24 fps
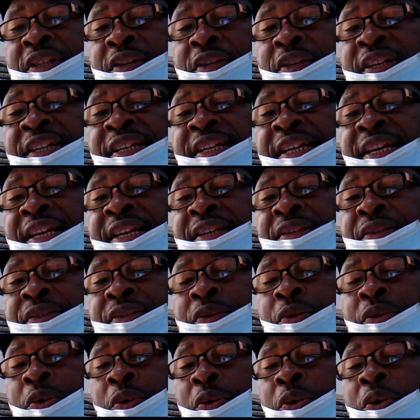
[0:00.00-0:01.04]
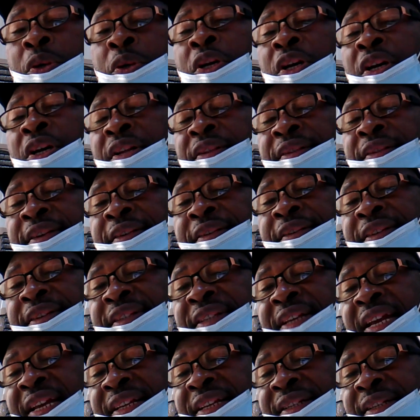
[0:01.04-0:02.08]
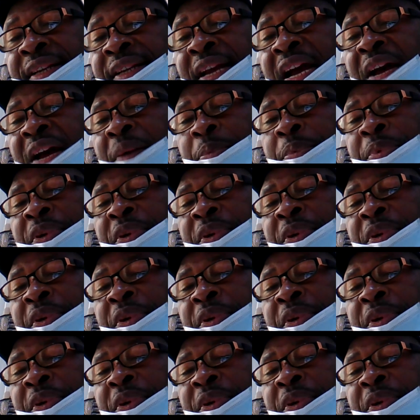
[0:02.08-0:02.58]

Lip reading: credence to the research gap,